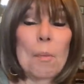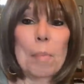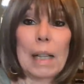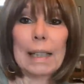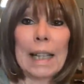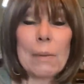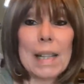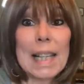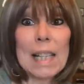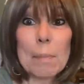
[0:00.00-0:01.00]
But
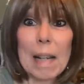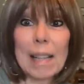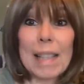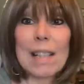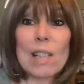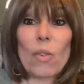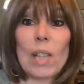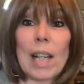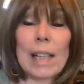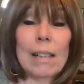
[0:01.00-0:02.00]
anyways, that's about it that's going
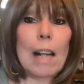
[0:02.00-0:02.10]
on here.